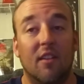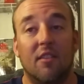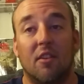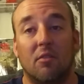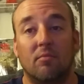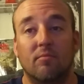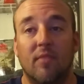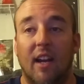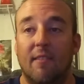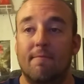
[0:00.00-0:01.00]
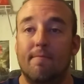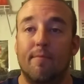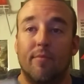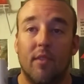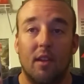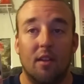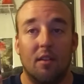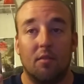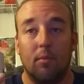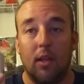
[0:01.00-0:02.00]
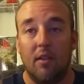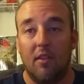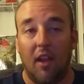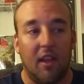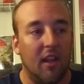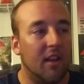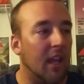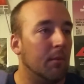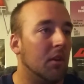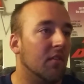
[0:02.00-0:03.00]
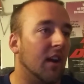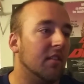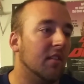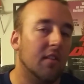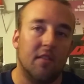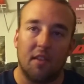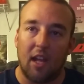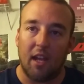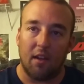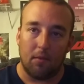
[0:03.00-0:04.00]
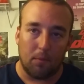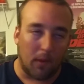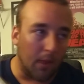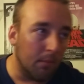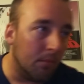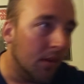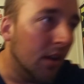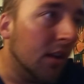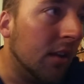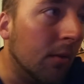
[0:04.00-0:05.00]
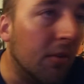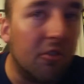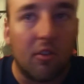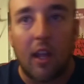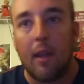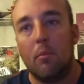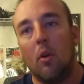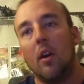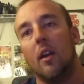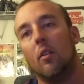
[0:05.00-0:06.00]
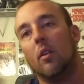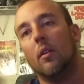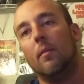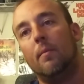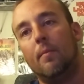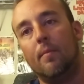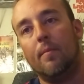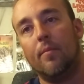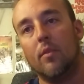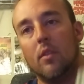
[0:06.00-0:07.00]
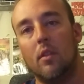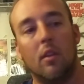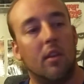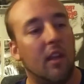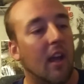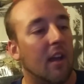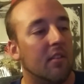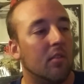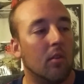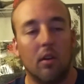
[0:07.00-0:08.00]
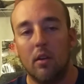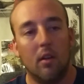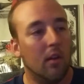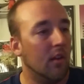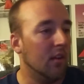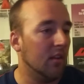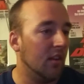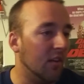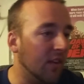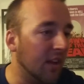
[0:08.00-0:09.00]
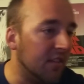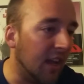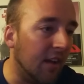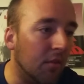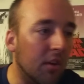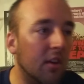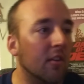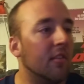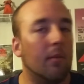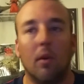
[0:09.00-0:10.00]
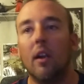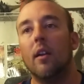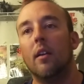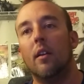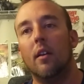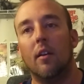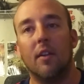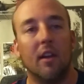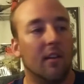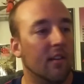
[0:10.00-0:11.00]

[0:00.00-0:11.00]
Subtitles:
So, yeah. For me, dedicated gaming devices like the original Game Boy or the DS or the Advance, I have one in here somewhere, over here.